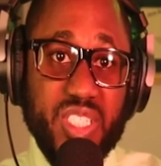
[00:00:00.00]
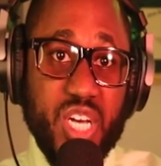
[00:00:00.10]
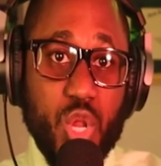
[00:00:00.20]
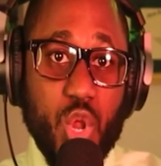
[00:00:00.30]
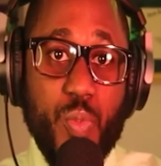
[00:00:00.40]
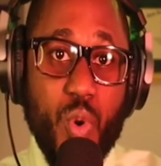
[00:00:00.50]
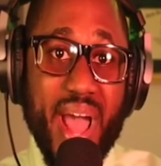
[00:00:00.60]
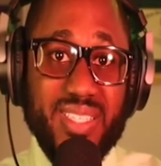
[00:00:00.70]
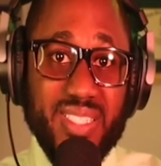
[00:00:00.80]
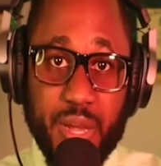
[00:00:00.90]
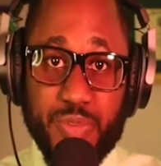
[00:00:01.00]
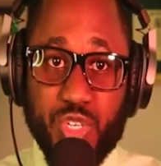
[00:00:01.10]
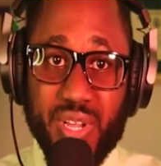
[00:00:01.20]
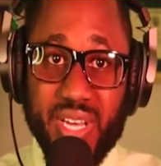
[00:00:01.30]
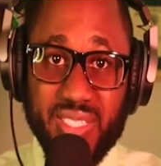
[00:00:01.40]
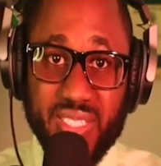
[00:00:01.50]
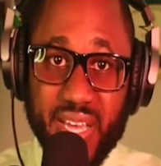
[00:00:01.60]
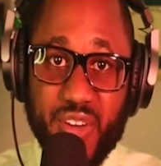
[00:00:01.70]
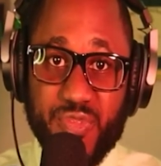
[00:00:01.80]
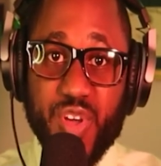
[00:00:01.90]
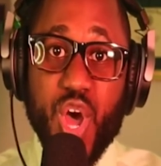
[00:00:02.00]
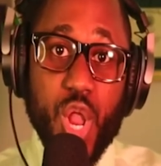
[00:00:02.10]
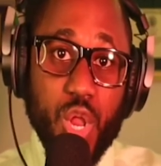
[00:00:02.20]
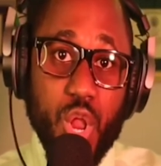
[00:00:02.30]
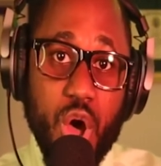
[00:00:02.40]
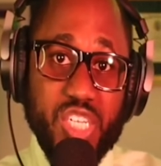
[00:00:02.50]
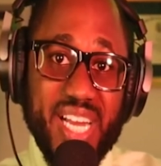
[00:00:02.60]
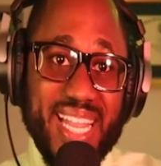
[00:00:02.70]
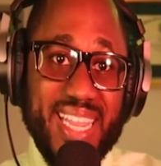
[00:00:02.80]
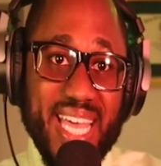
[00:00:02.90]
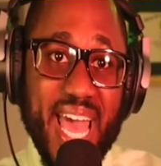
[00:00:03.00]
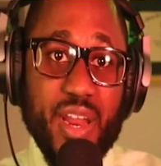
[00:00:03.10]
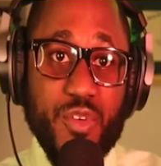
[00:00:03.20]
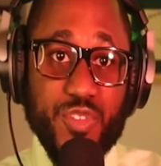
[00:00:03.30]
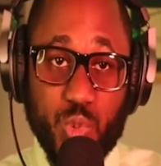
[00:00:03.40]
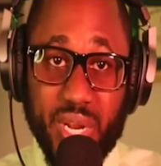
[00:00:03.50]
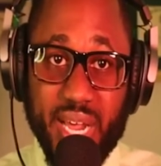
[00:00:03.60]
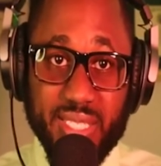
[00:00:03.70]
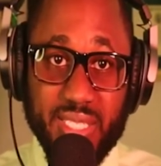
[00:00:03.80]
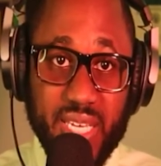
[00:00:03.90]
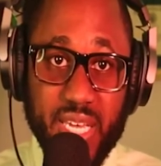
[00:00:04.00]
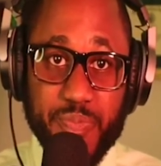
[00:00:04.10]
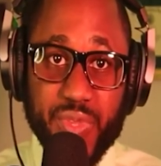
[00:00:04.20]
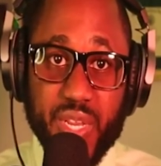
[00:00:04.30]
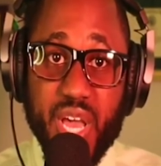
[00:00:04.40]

the Global X Cybersecurity E T F launched at the end of twenty nineteen.